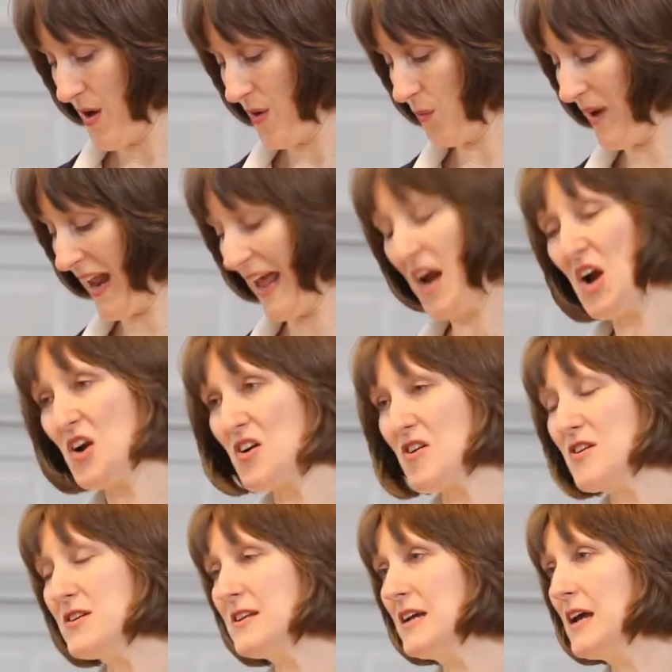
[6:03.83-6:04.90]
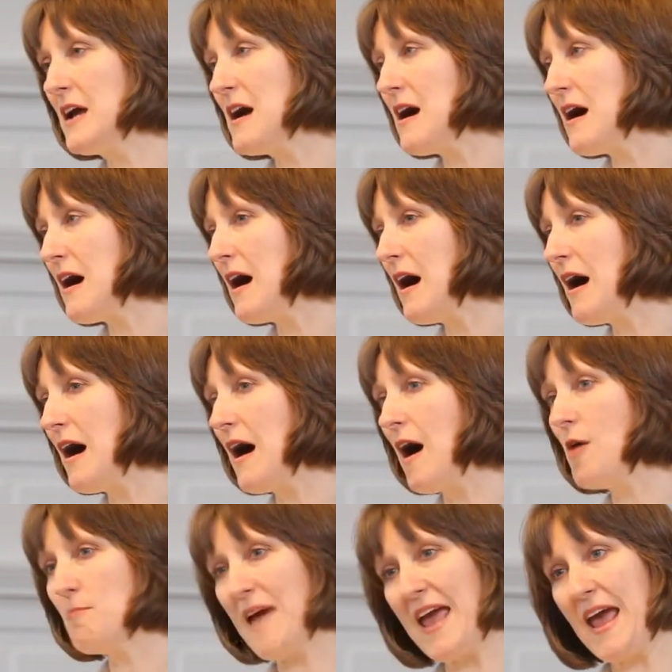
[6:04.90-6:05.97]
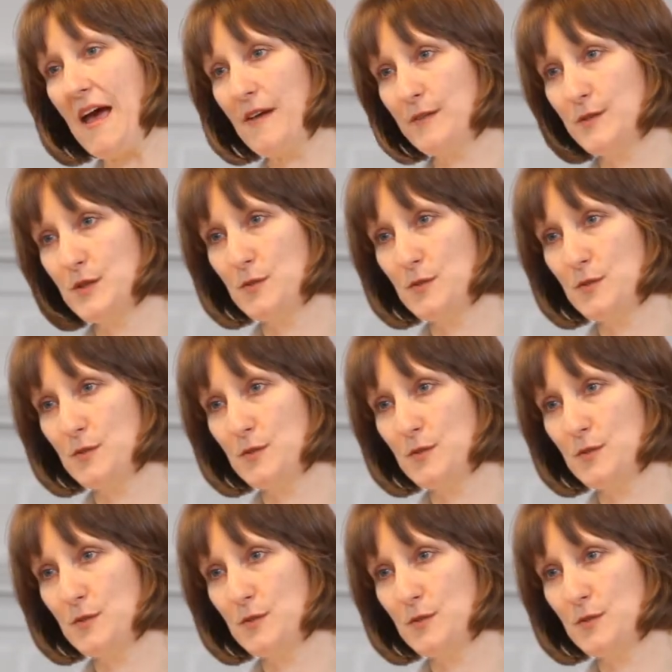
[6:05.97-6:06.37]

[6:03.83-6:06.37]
When I heard a man